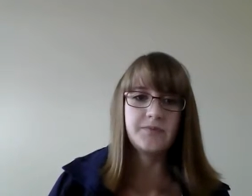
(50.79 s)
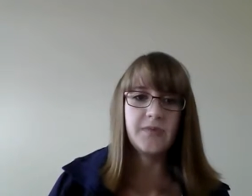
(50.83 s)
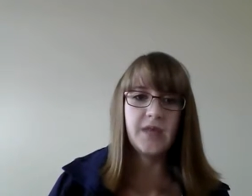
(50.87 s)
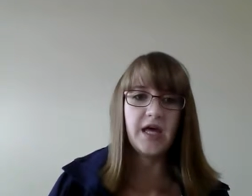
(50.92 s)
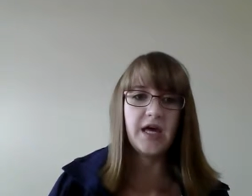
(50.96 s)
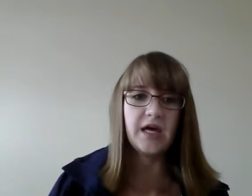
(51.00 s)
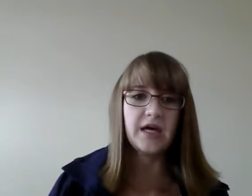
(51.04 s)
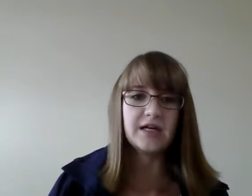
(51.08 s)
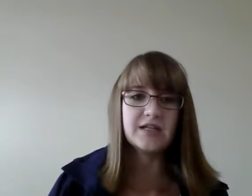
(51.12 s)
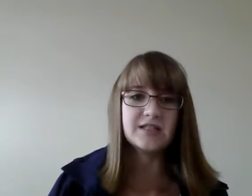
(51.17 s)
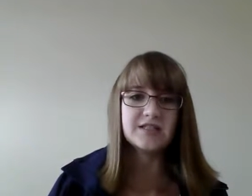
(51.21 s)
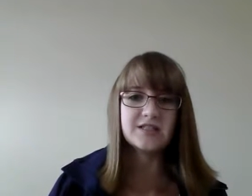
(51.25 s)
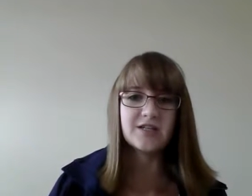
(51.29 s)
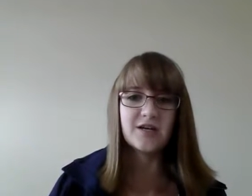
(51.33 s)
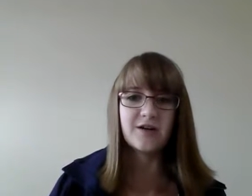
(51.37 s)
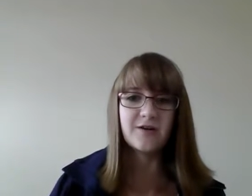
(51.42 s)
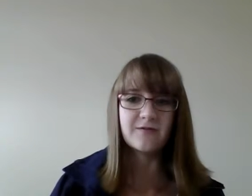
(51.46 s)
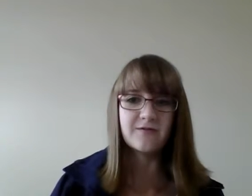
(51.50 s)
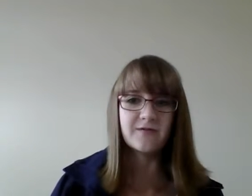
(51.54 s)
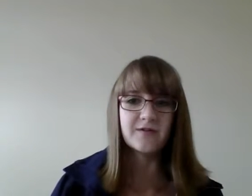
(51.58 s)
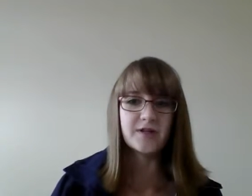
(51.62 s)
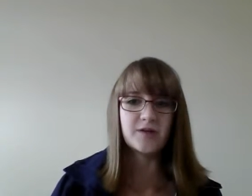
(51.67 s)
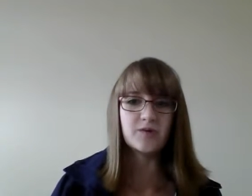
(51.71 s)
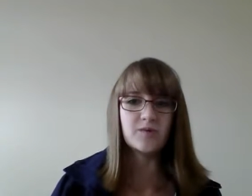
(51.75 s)
and
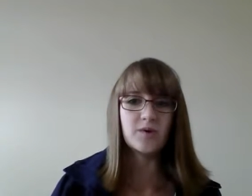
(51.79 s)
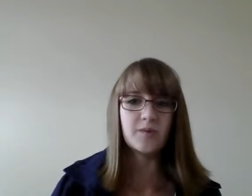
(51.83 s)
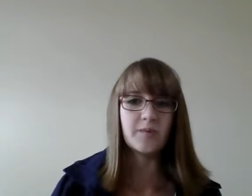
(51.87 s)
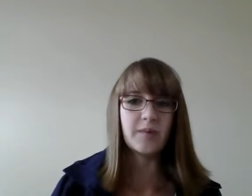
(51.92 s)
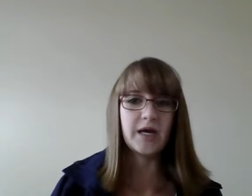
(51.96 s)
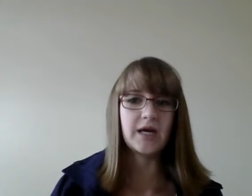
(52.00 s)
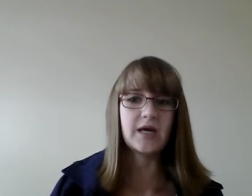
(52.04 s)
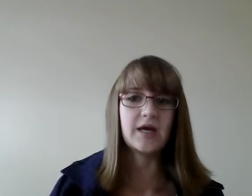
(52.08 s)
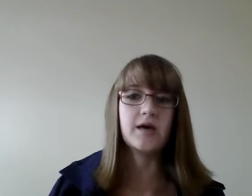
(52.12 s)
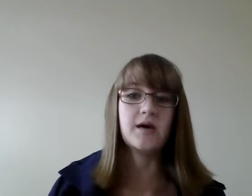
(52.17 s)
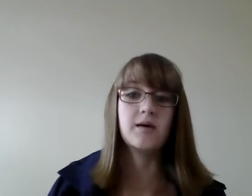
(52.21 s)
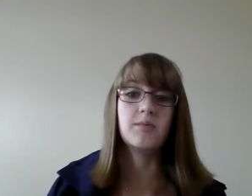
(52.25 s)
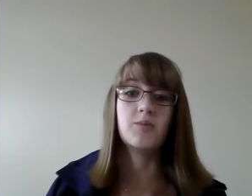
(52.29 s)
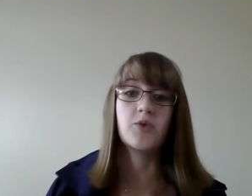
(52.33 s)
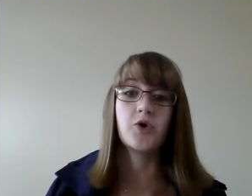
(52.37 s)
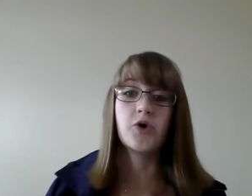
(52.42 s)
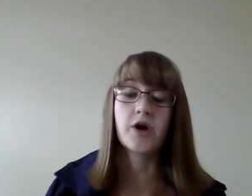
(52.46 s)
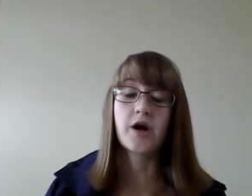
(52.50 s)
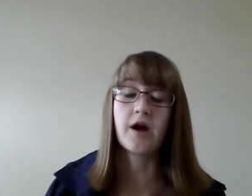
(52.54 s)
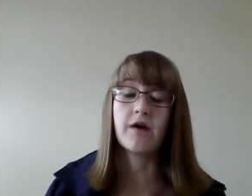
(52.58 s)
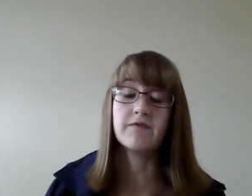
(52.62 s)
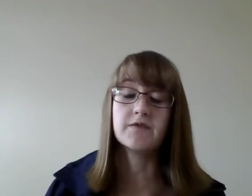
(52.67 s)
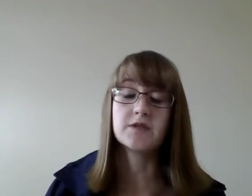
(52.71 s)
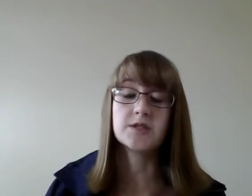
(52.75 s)
hopefully we'll make him more
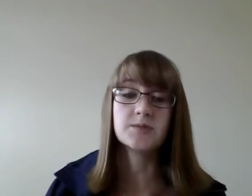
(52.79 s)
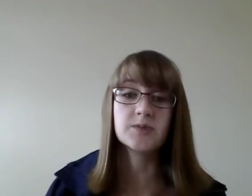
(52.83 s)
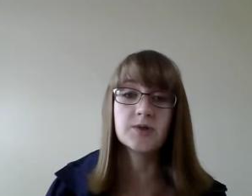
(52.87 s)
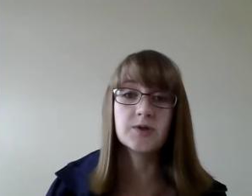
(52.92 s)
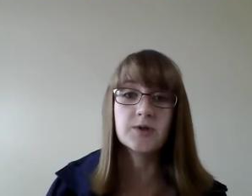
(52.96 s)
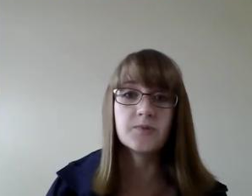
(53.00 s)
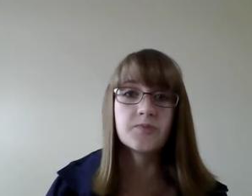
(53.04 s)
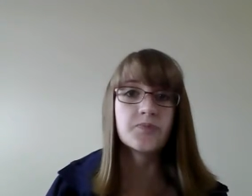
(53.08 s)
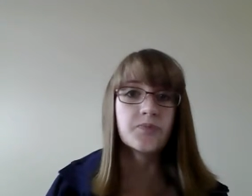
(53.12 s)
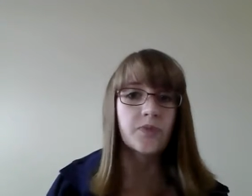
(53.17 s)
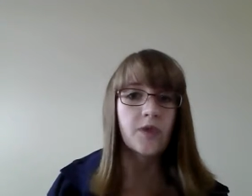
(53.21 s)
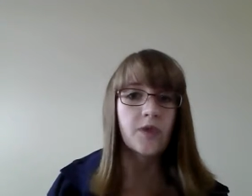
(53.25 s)
comfortable.